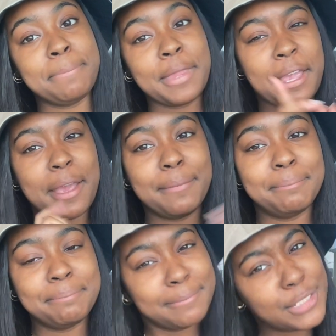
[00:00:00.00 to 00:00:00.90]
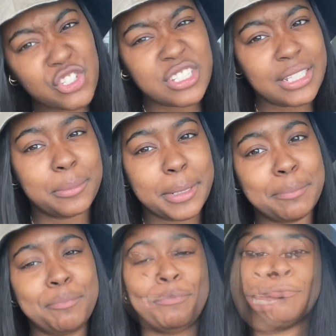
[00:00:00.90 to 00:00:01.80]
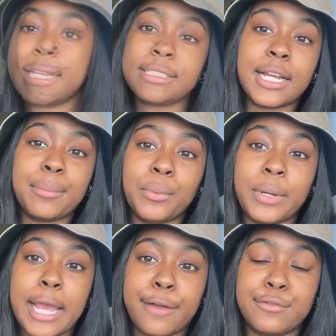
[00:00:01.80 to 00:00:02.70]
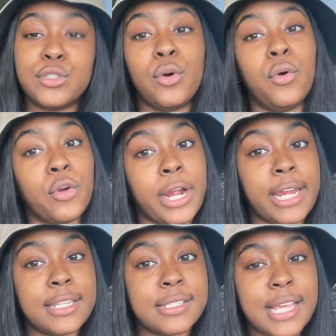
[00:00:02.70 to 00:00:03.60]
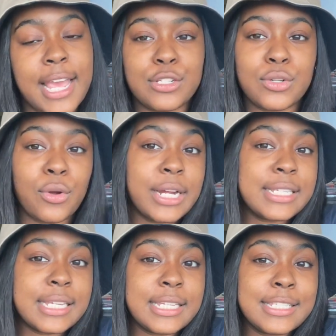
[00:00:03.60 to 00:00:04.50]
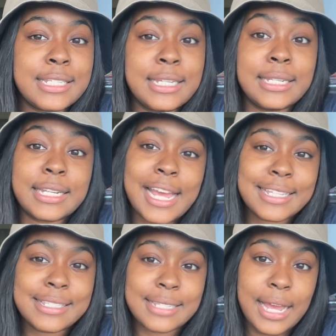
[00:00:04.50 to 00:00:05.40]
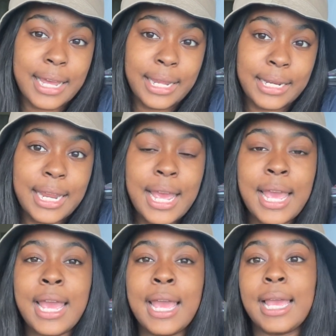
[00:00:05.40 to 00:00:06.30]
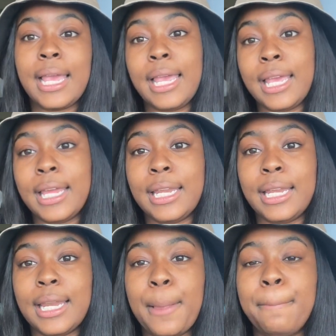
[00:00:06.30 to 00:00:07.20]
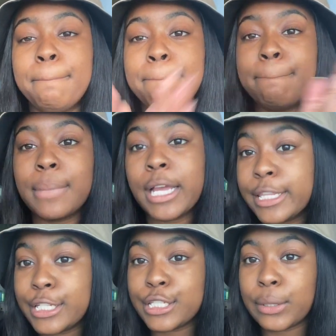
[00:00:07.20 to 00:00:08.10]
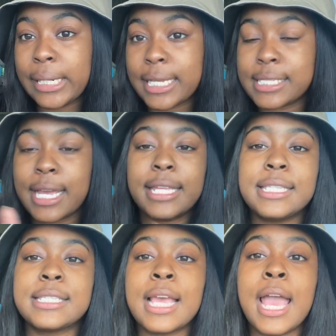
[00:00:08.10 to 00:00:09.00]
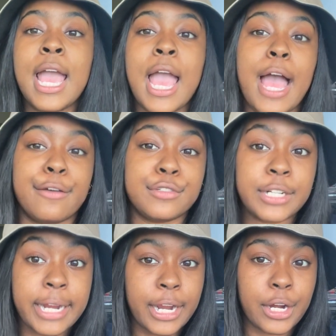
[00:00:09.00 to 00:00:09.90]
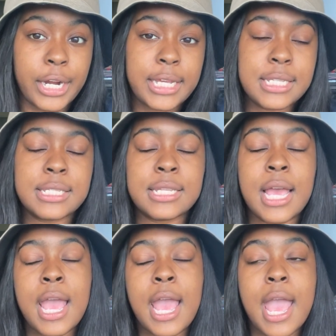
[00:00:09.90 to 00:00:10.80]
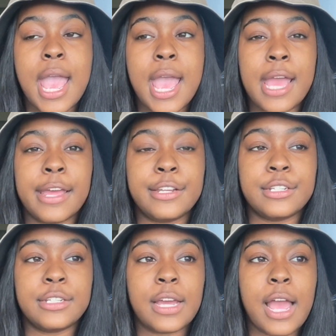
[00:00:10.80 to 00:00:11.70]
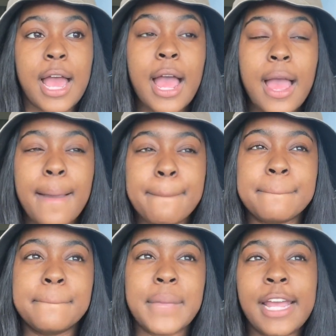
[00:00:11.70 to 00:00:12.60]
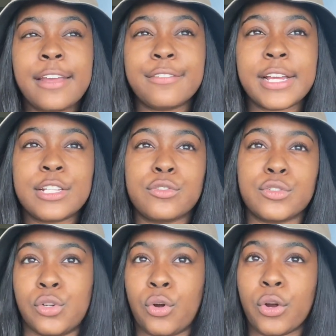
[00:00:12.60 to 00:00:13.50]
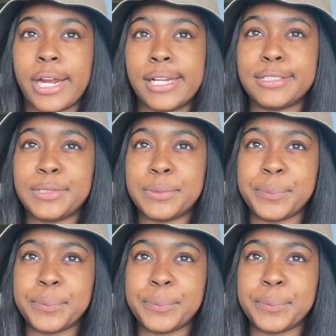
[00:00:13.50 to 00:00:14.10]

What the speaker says: Okay, just a little bit. Next up we have Taurus, and Taurus is the next sign in the zodiac signs after Aries. And my advice for Taurus,